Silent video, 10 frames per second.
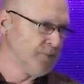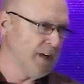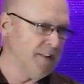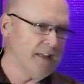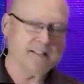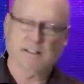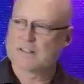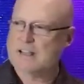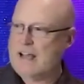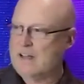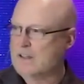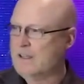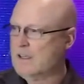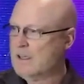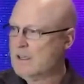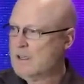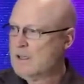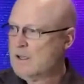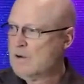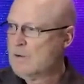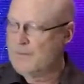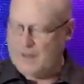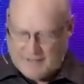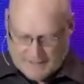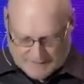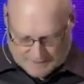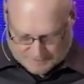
And that's exactly what they did.